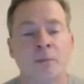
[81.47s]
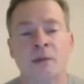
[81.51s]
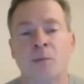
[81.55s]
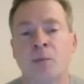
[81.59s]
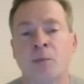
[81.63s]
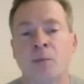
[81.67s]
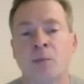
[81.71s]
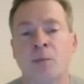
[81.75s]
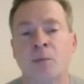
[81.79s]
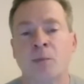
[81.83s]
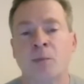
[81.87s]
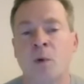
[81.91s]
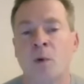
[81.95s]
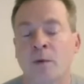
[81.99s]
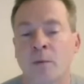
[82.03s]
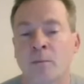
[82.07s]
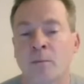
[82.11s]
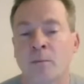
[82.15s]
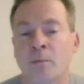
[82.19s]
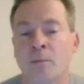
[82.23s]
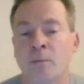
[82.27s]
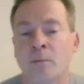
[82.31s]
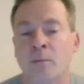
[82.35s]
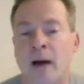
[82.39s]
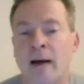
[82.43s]
help
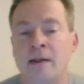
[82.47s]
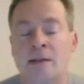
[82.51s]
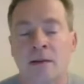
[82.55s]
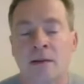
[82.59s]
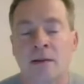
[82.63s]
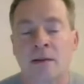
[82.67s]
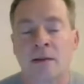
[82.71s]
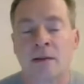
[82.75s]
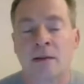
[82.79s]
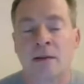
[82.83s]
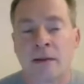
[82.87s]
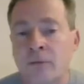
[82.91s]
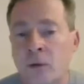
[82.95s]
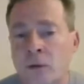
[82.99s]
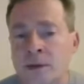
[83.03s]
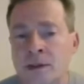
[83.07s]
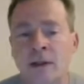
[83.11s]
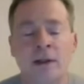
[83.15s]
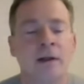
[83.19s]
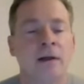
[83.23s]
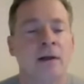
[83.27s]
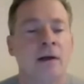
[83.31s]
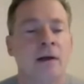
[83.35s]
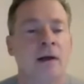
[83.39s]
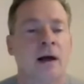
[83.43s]
support their body's
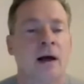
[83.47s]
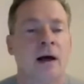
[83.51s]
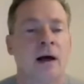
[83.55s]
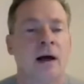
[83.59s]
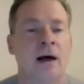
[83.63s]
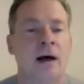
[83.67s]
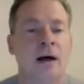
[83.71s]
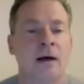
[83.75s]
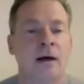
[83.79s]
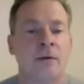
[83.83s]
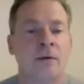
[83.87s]
levels